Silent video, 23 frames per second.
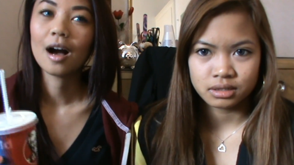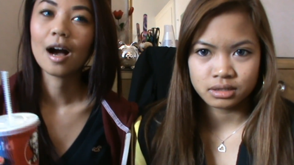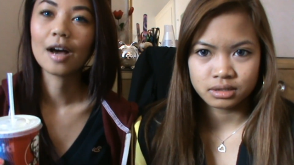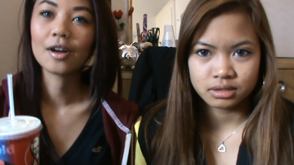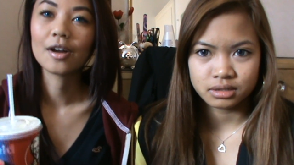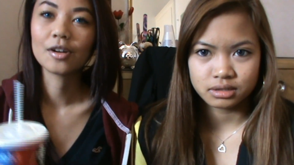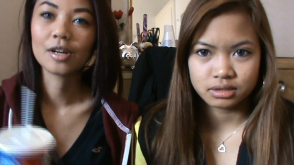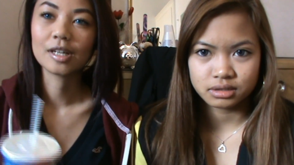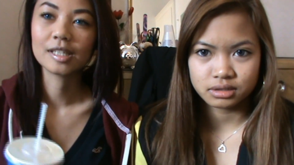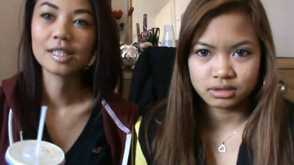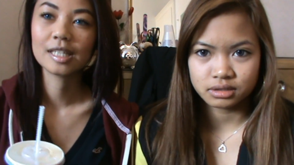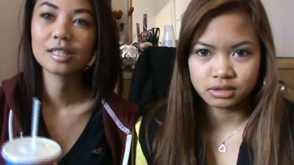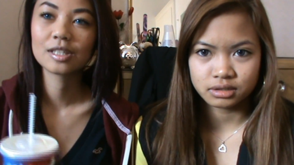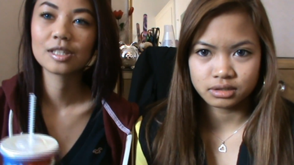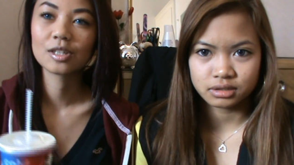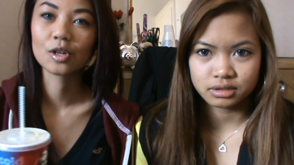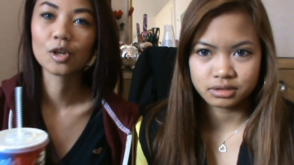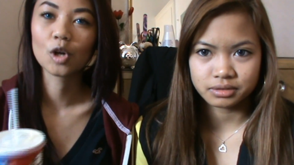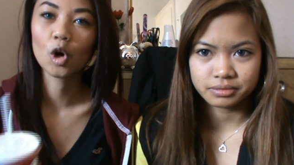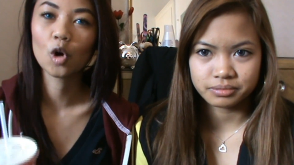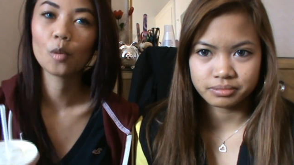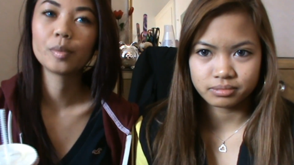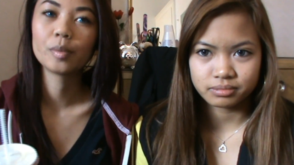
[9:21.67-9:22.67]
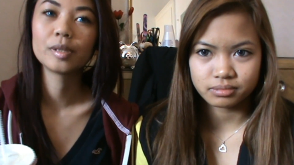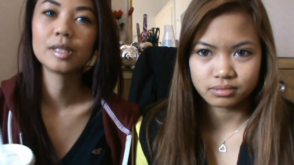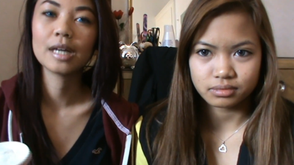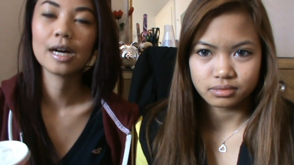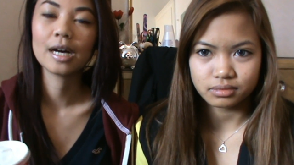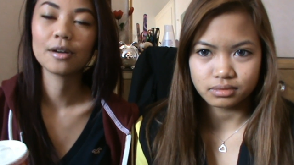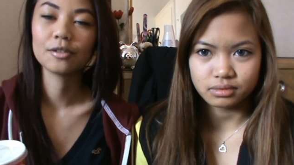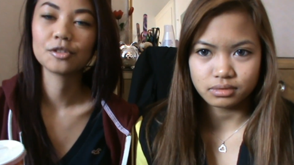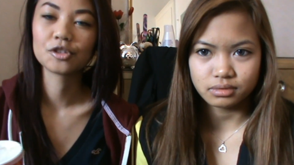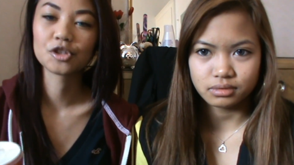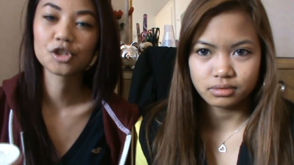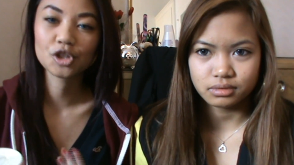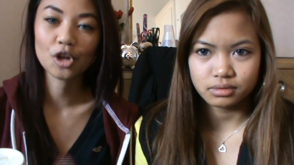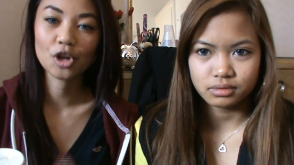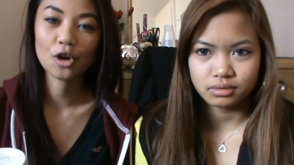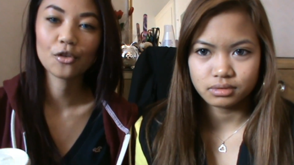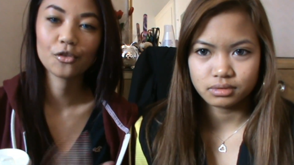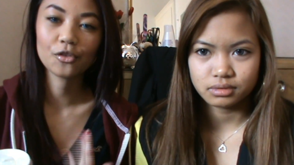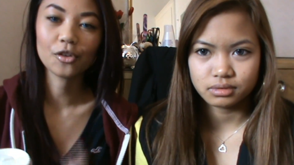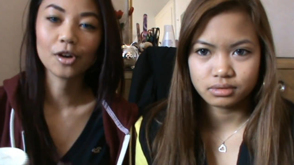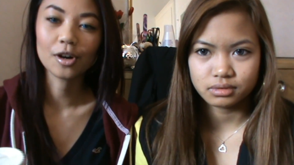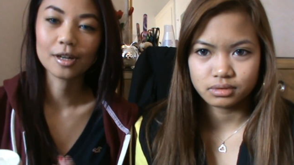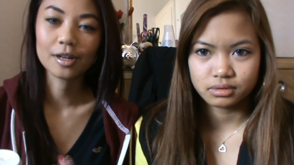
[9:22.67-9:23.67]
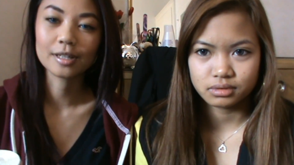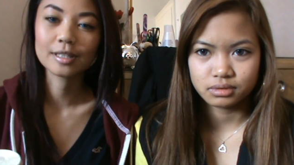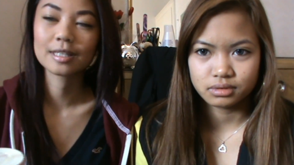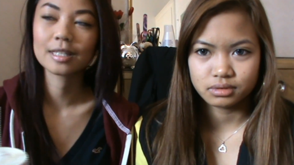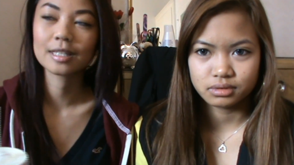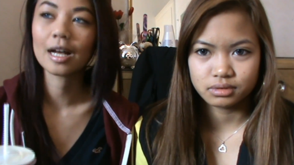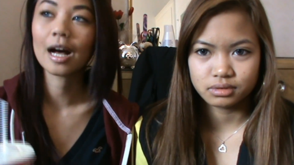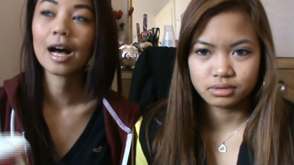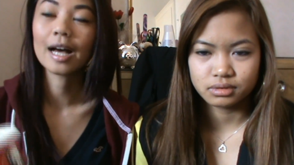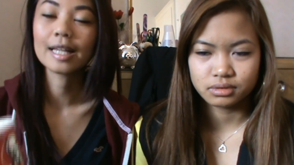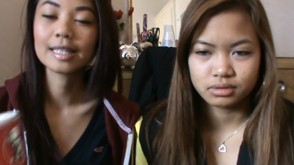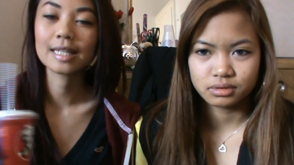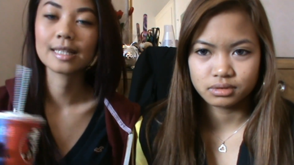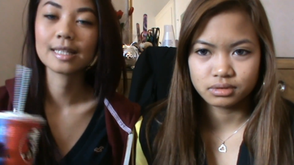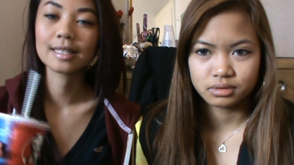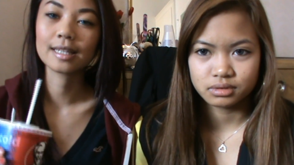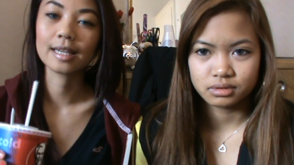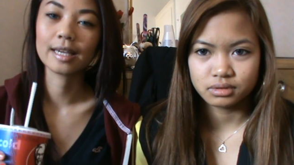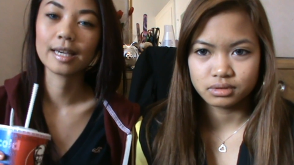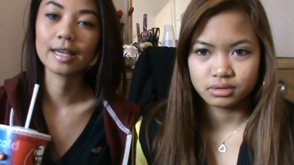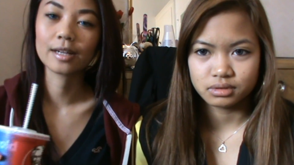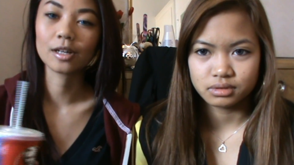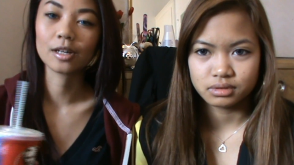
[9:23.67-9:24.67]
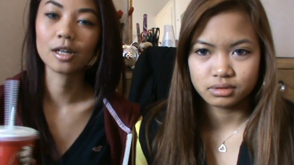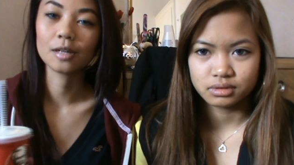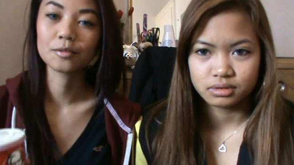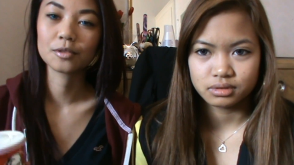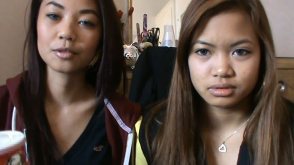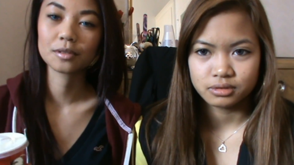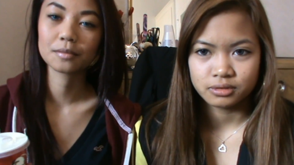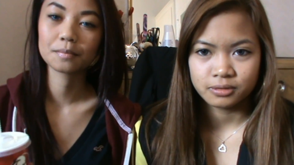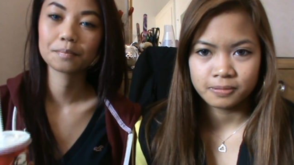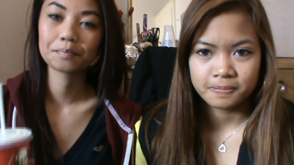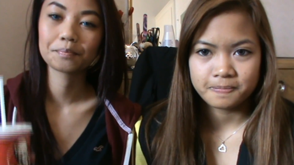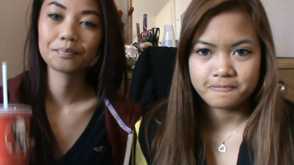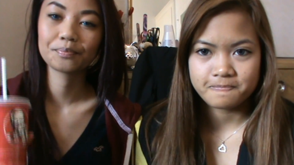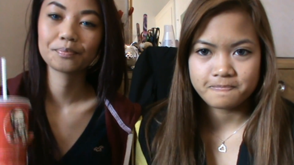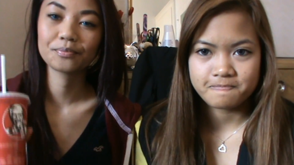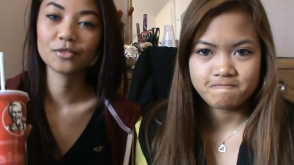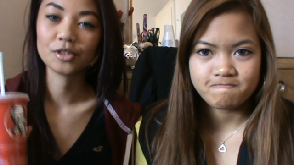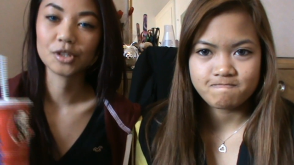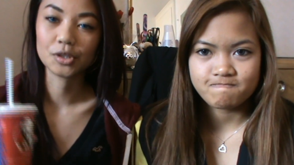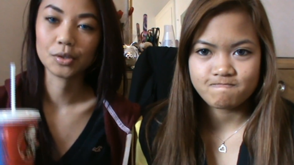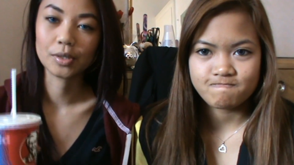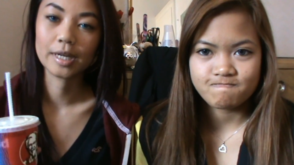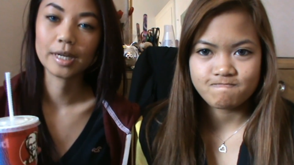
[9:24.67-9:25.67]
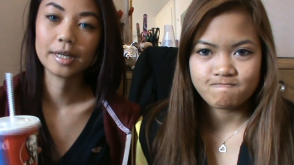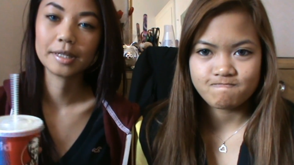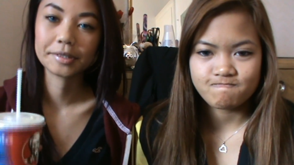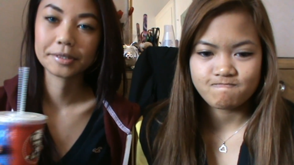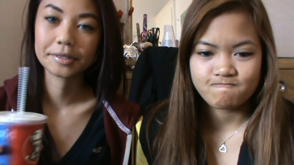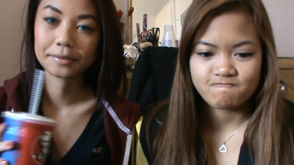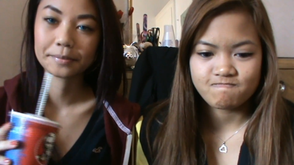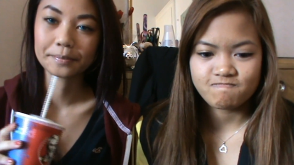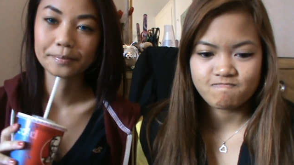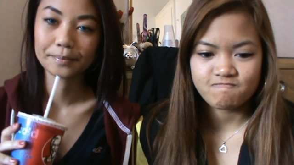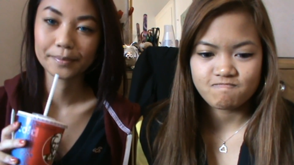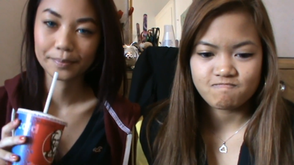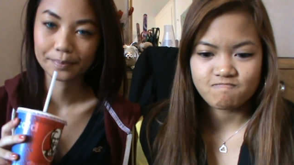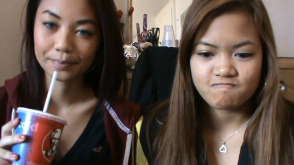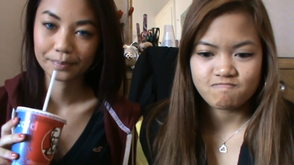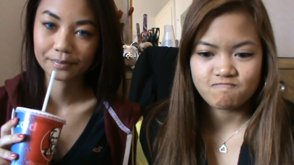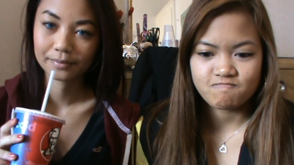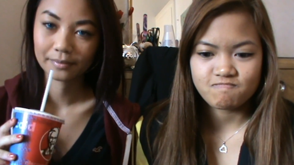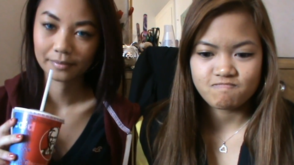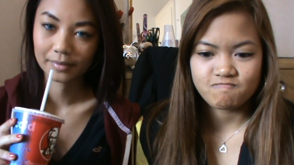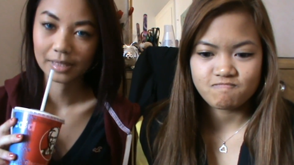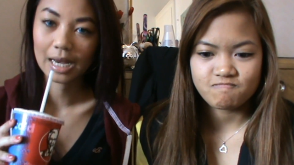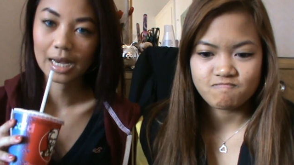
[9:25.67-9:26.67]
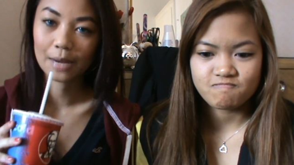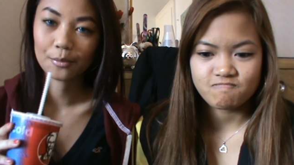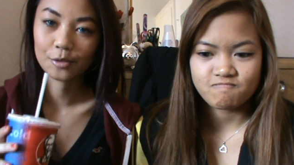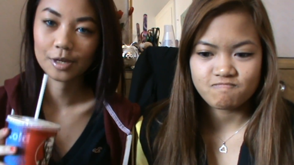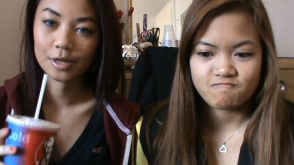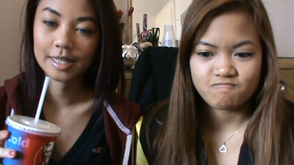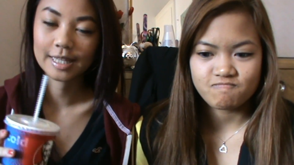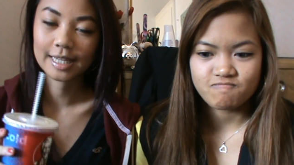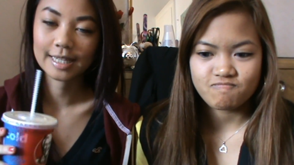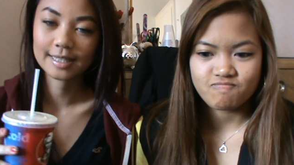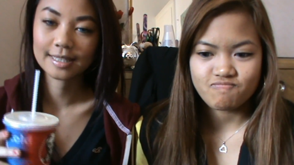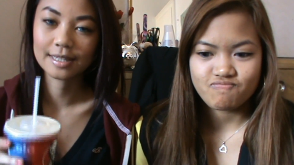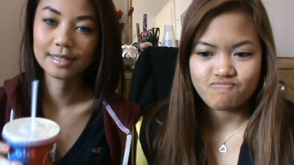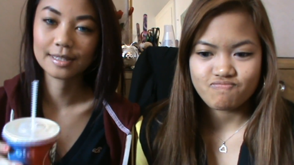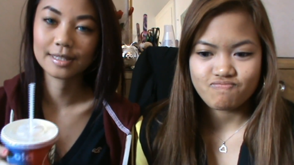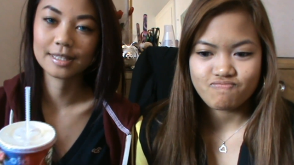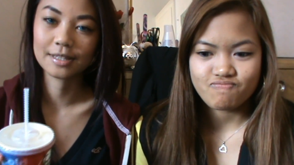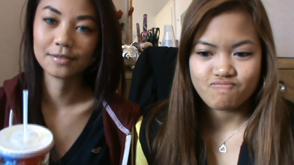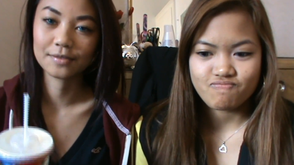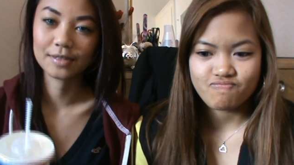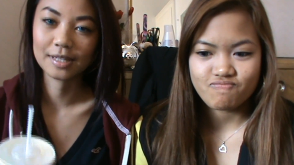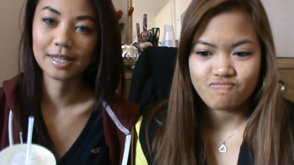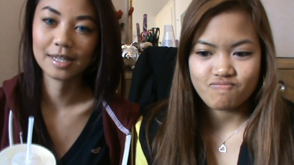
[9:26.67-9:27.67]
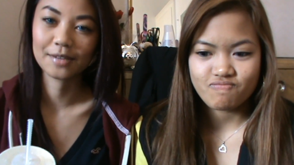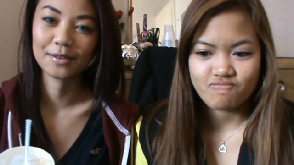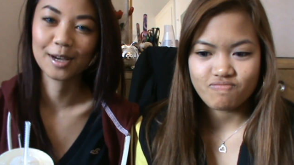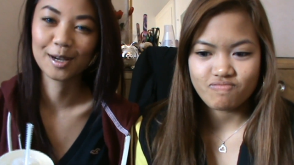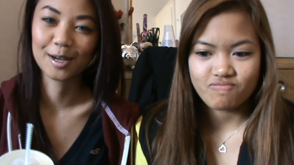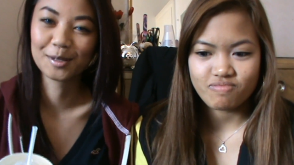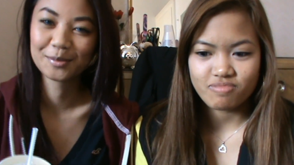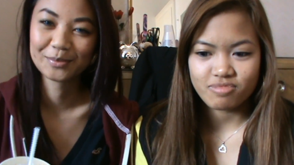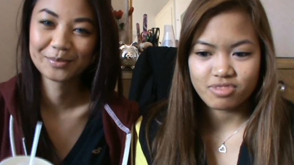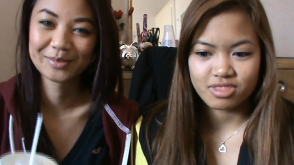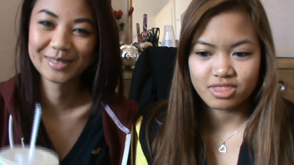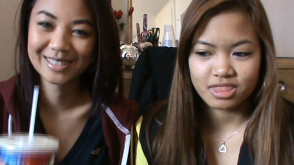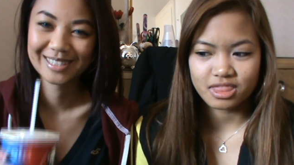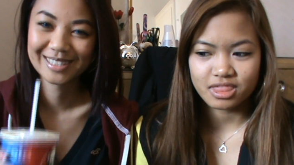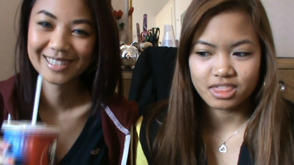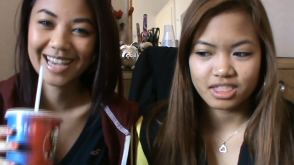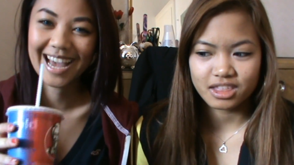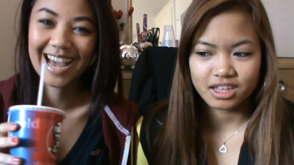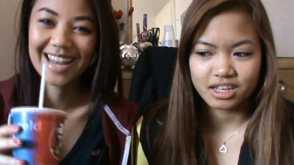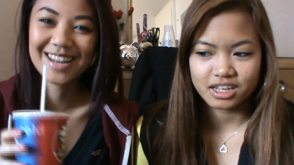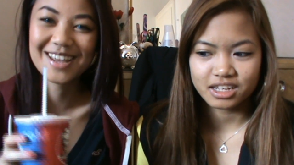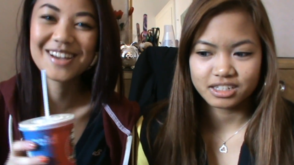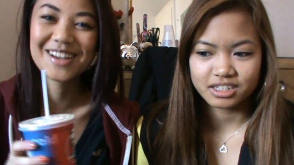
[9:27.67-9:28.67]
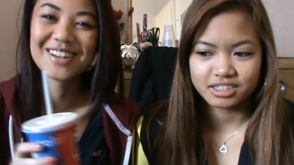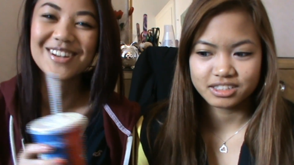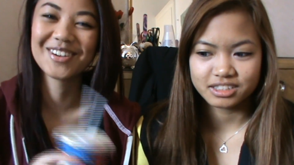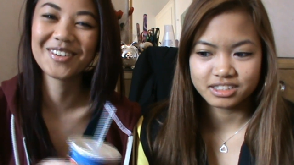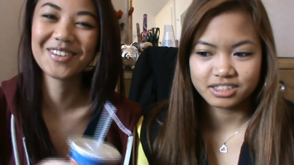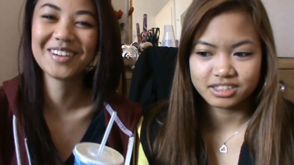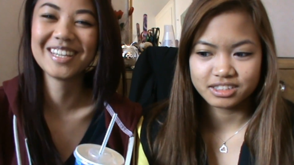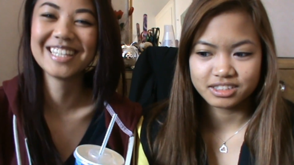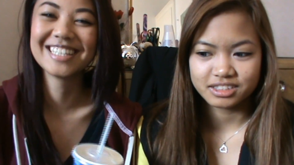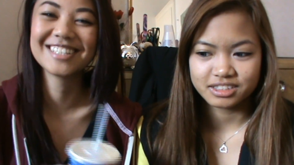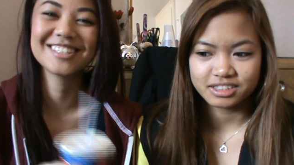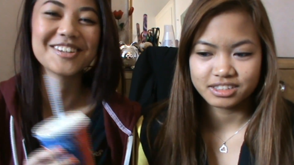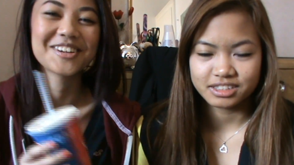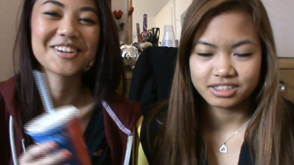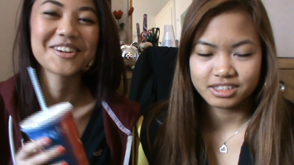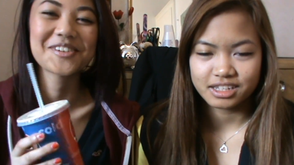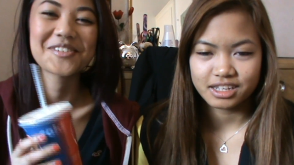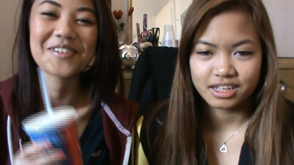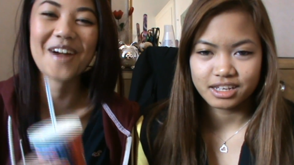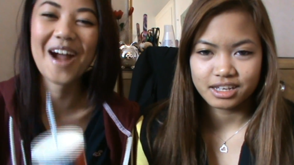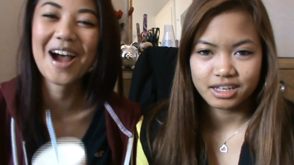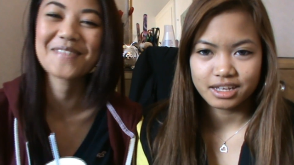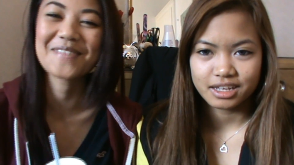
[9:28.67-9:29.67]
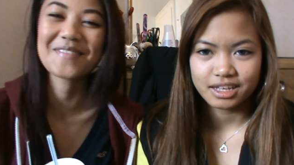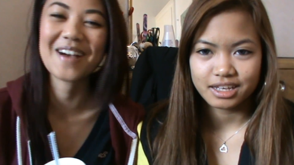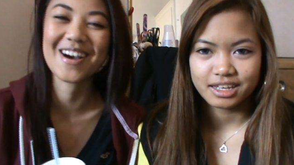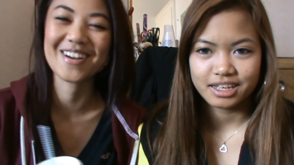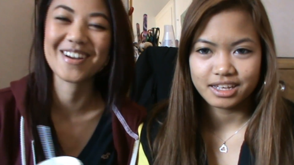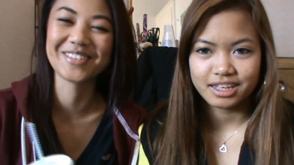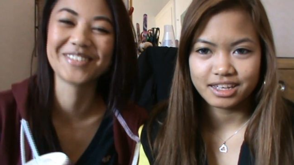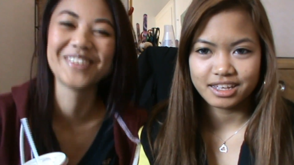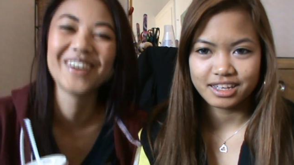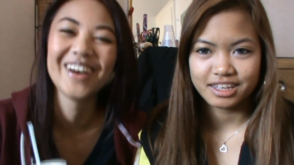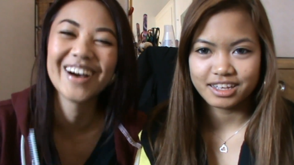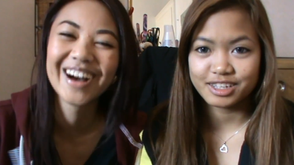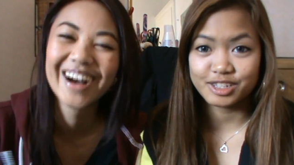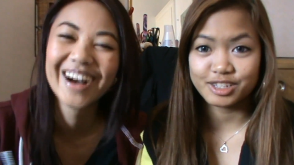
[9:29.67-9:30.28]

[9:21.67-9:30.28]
Speaker 1: I don't know, I tend to gulp it down so fast, I tend to get hiccups for two days. I'm really that sensitive to hiccups. And it annoys the crap out of